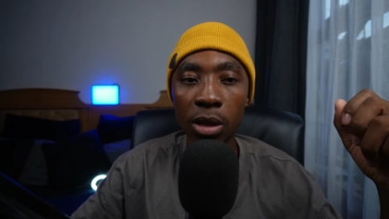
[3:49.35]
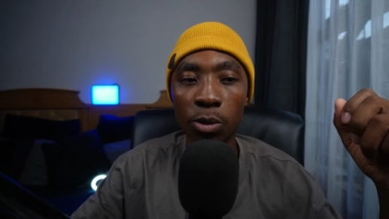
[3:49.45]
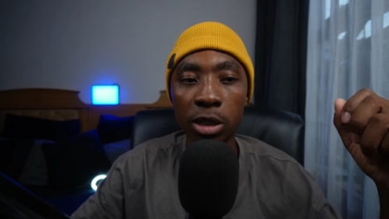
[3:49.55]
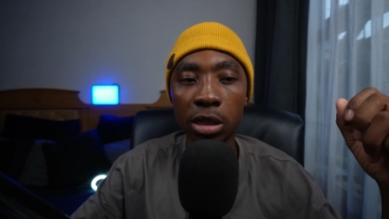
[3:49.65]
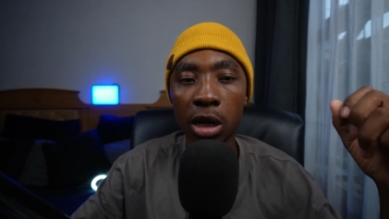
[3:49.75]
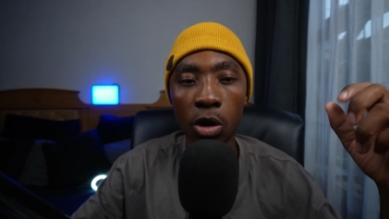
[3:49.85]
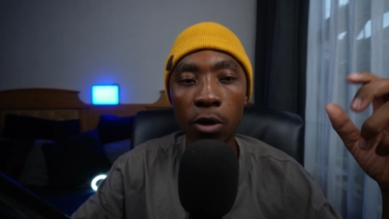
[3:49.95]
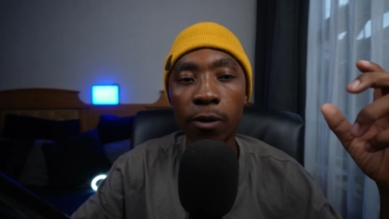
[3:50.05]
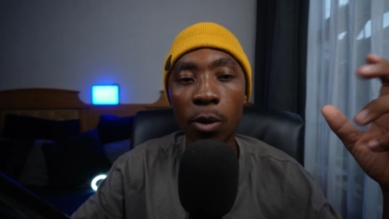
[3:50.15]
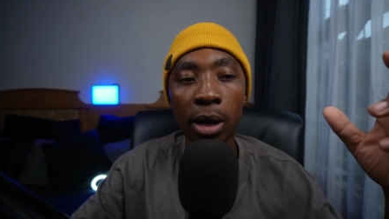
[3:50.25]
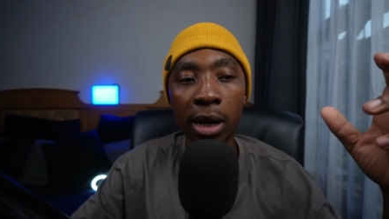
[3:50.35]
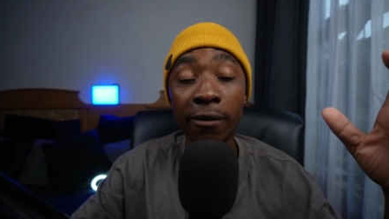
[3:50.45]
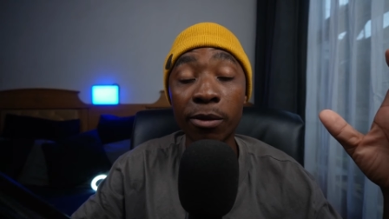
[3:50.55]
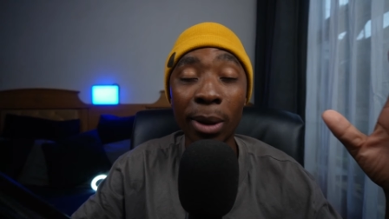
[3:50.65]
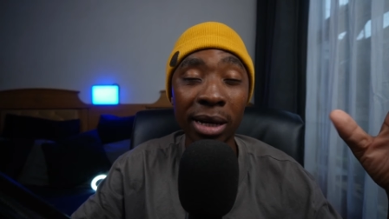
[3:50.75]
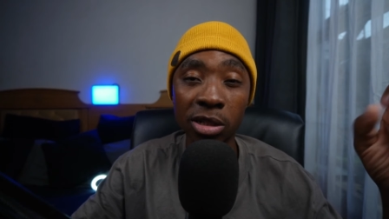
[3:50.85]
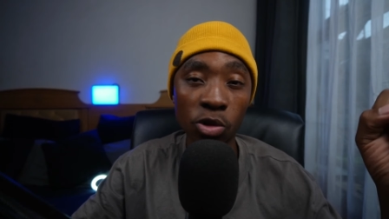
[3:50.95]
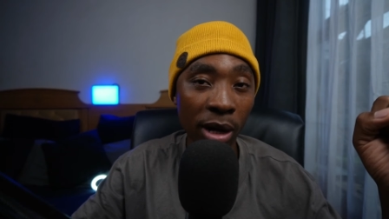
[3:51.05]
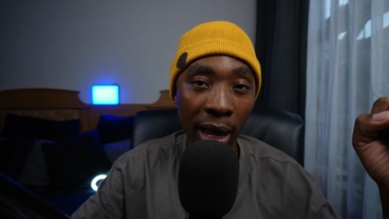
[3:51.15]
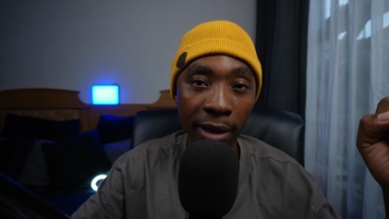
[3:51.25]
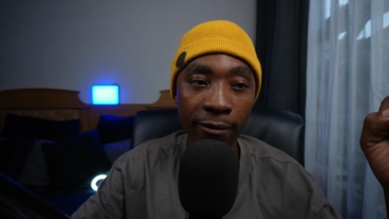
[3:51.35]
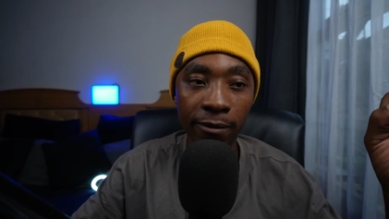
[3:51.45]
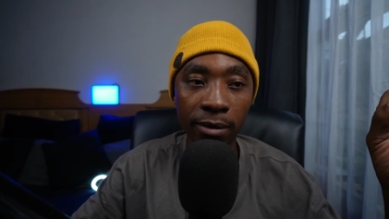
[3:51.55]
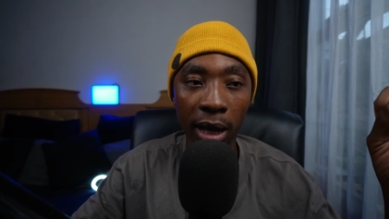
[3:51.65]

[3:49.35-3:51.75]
which a lot of our left backs don't have.